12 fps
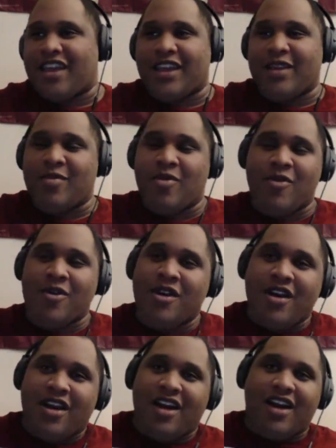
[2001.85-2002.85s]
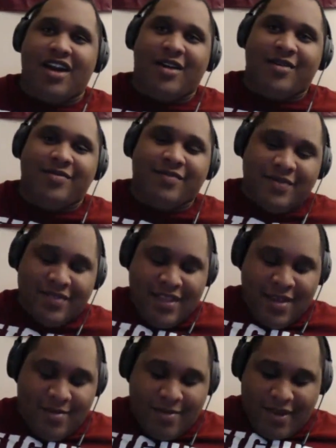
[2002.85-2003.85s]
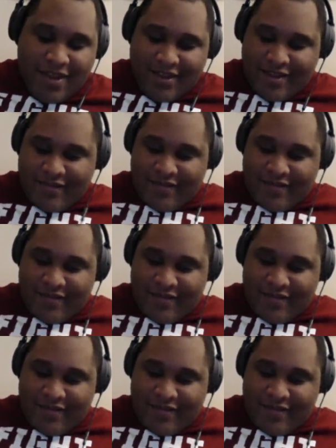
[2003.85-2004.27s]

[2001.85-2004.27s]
anymore. But